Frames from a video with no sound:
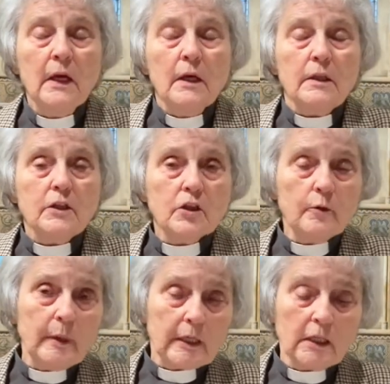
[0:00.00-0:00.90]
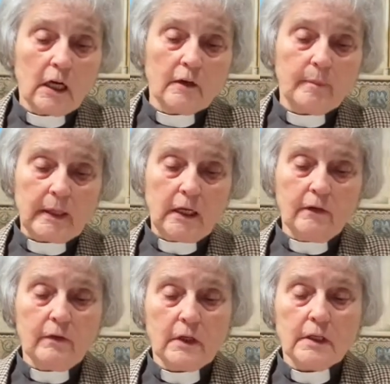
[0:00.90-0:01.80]
The topic that I've been
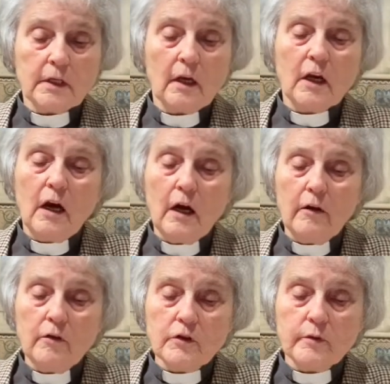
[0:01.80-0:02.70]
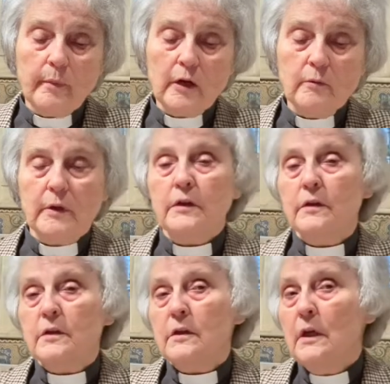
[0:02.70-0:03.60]
given is Kairos
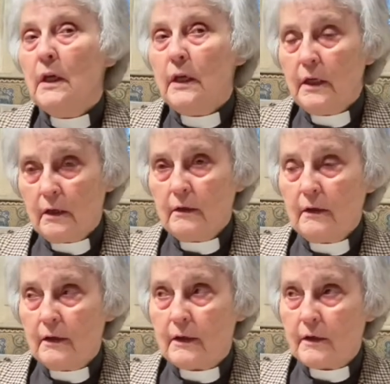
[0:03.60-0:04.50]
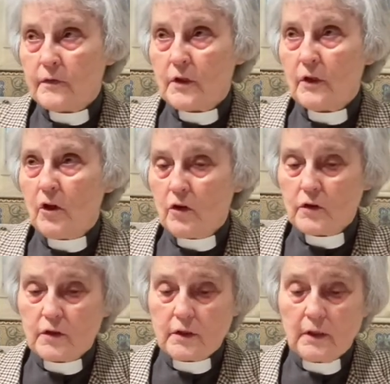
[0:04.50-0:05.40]
moments in our lives that cost.